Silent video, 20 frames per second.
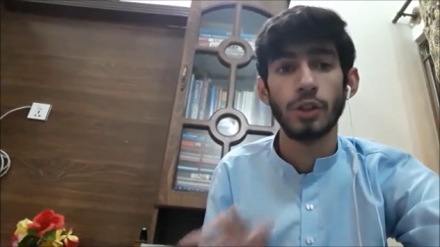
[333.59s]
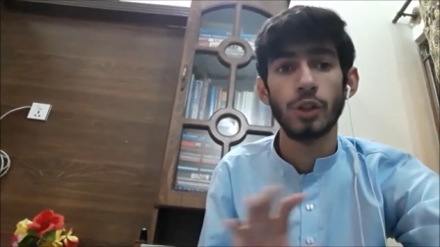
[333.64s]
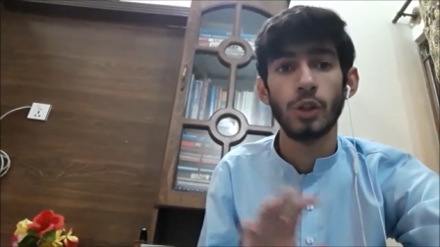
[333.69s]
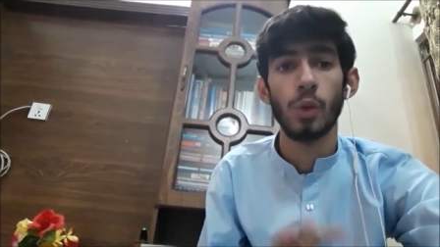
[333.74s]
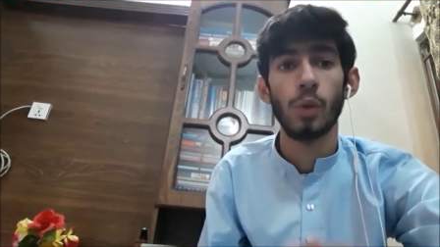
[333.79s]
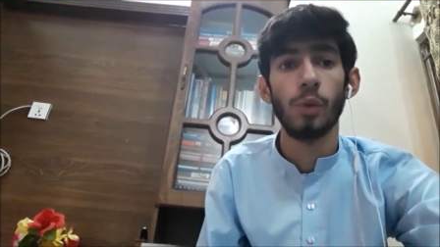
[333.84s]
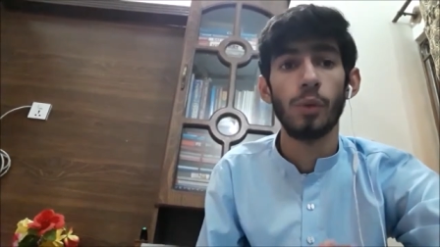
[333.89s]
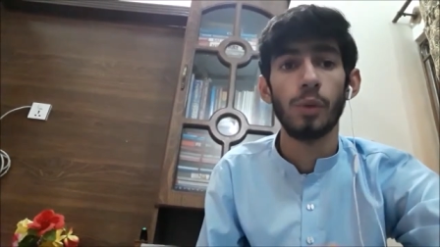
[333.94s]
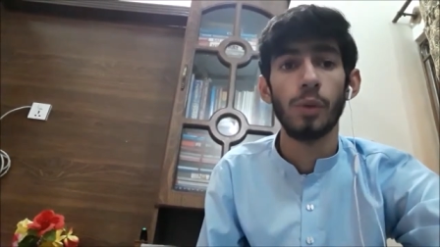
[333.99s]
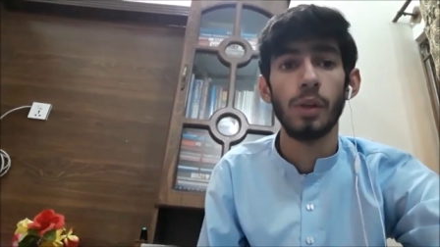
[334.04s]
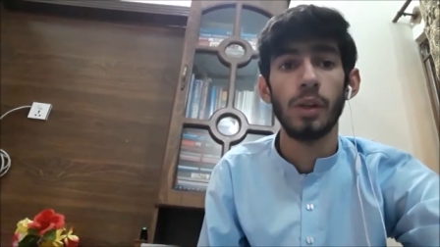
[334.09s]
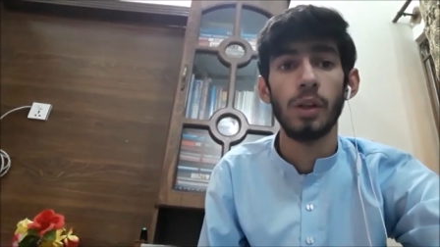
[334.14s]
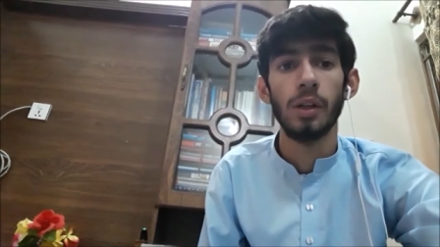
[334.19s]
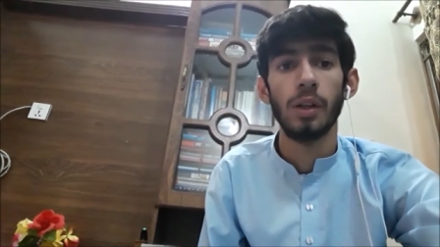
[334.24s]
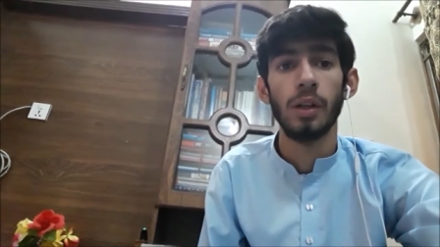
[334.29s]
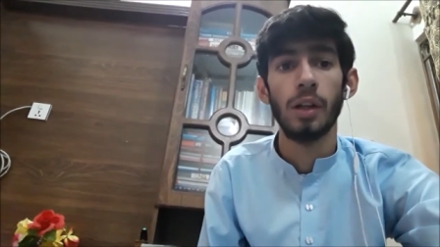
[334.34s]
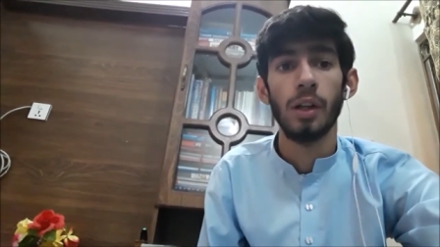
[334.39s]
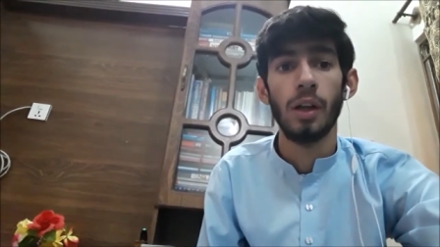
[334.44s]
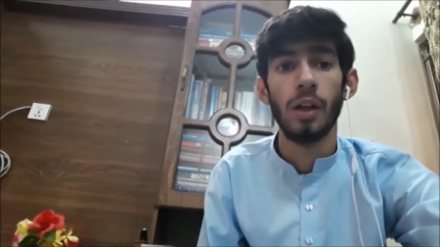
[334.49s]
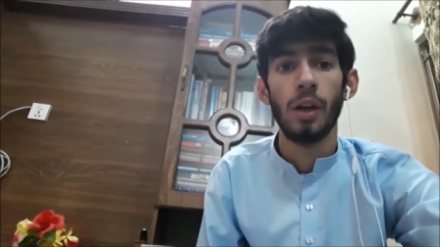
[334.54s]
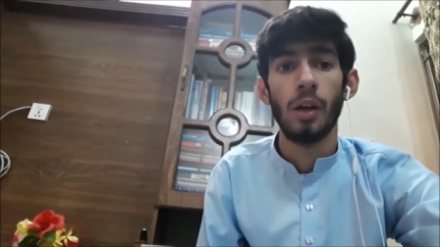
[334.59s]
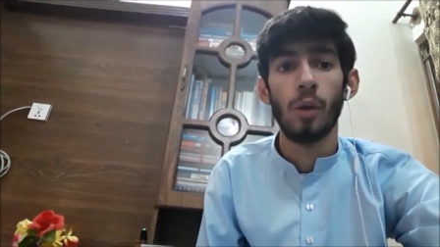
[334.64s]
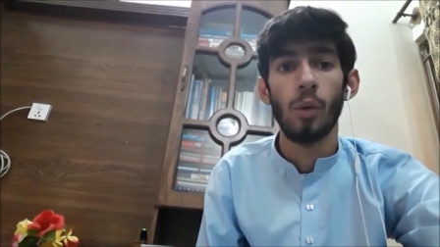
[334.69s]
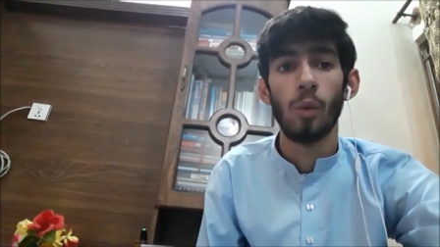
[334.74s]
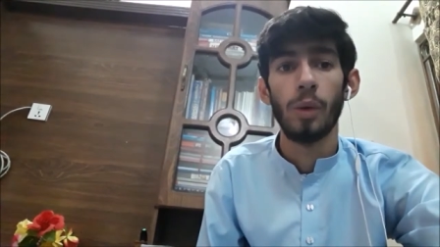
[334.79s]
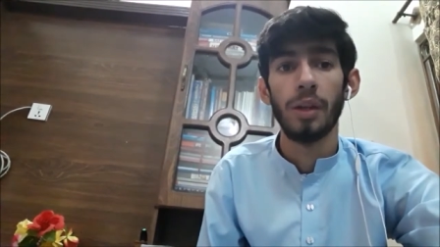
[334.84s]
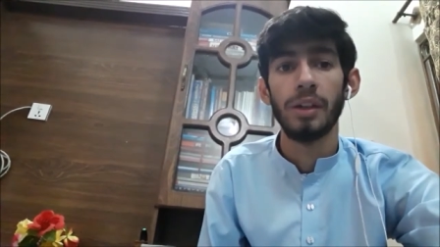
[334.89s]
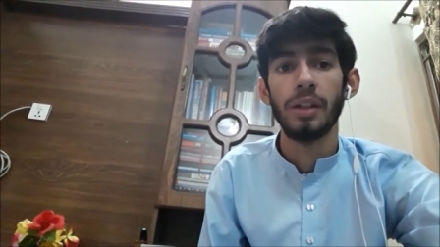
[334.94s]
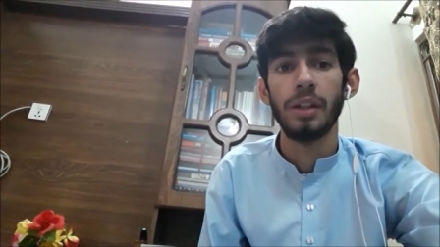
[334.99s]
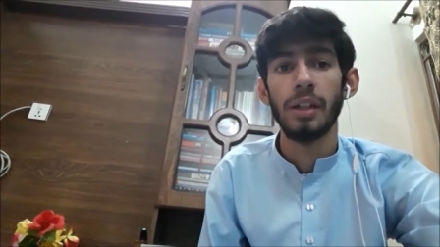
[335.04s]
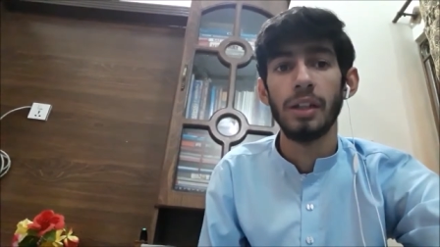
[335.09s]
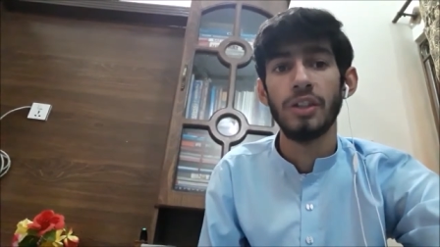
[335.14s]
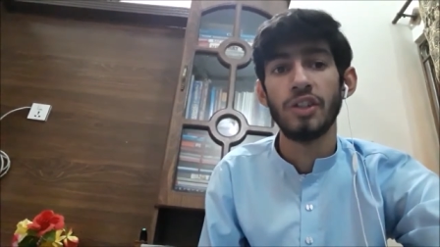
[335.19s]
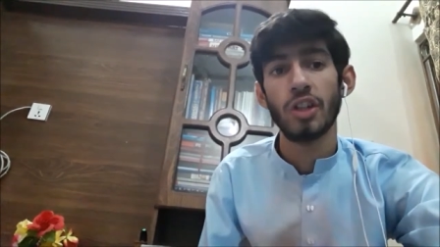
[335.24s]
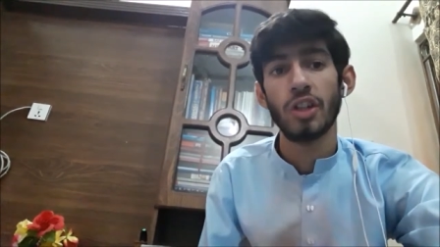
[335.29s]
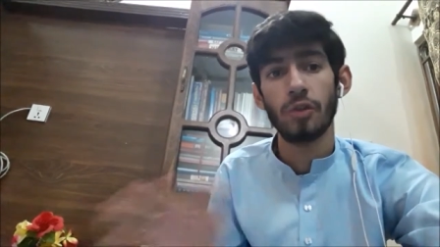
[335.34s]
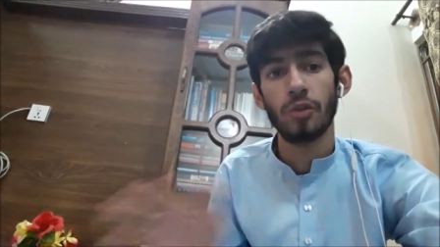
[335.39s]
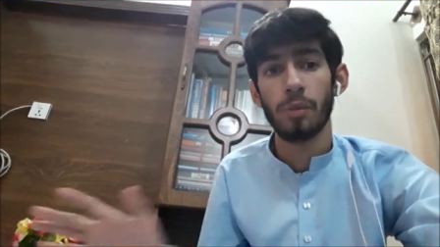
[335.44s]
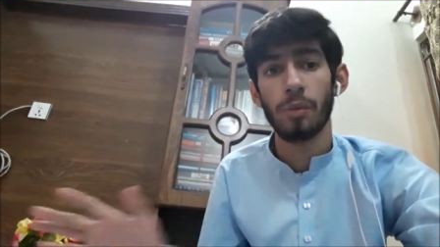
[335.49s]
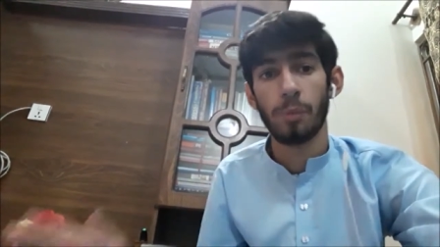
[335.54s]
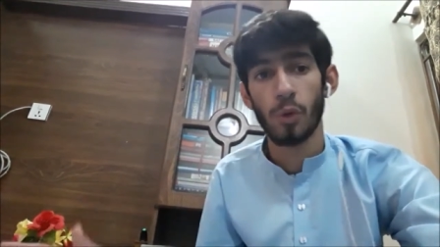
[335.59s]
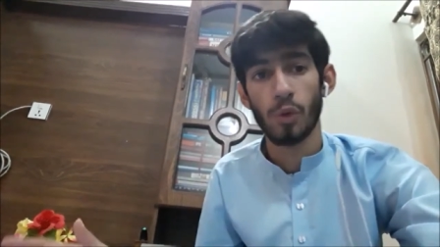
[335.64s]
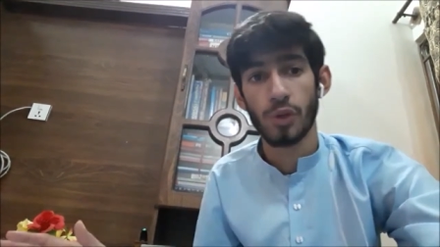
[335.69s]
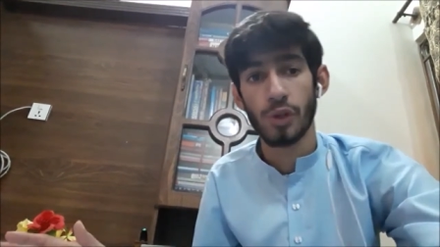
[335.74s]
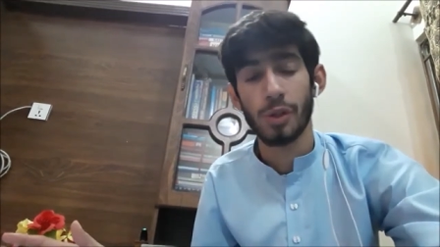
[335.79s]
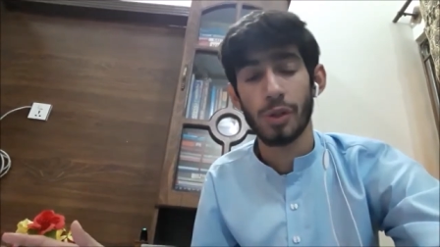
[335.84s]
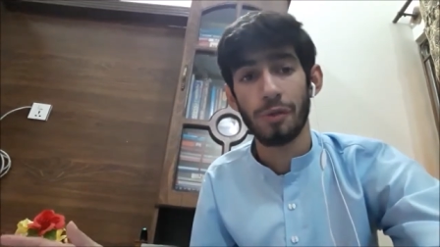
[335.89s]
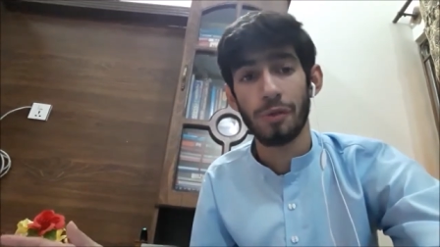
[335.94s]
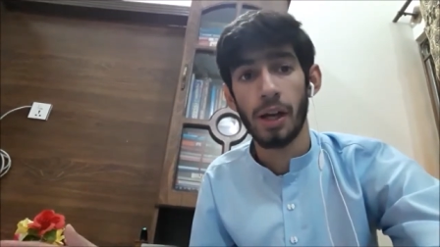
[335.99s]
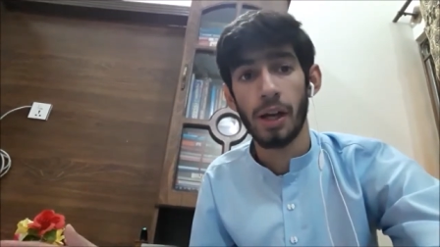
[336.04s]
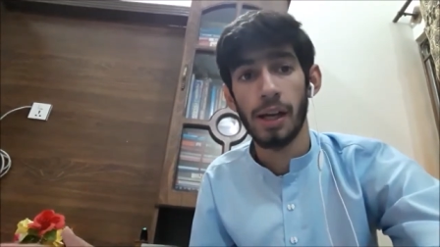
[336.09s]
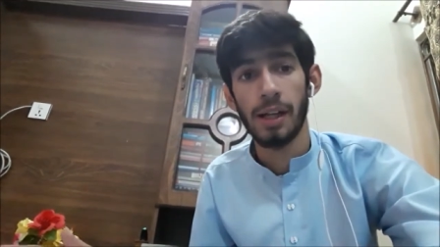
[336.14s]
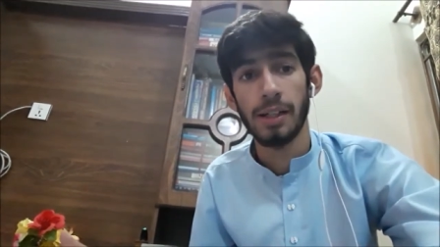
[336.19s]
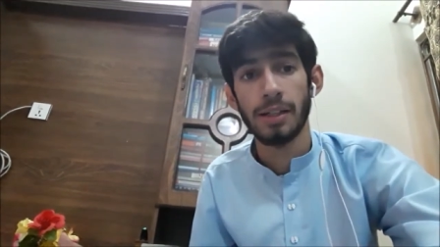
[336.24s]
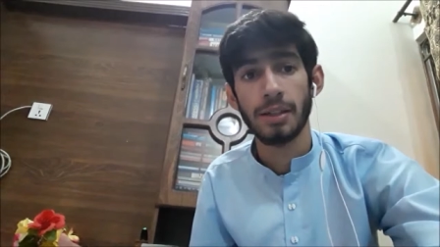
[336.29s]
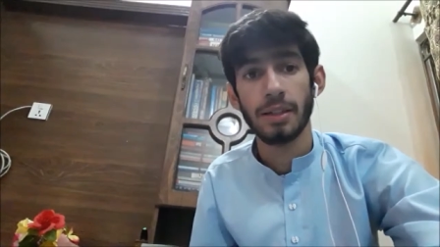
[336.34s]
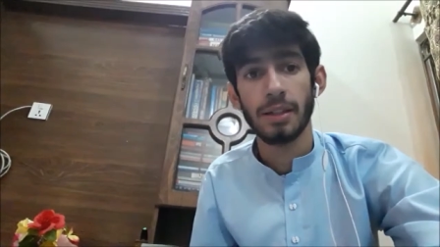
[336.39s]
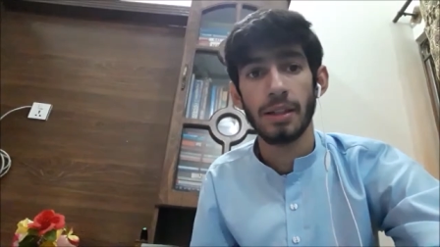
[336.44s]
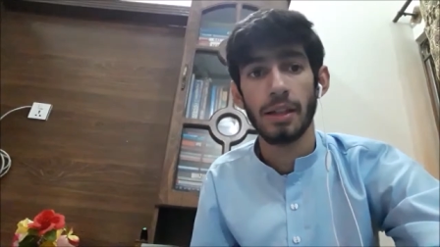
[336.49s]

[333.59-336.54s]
TOEFL with the general portion of IELTS.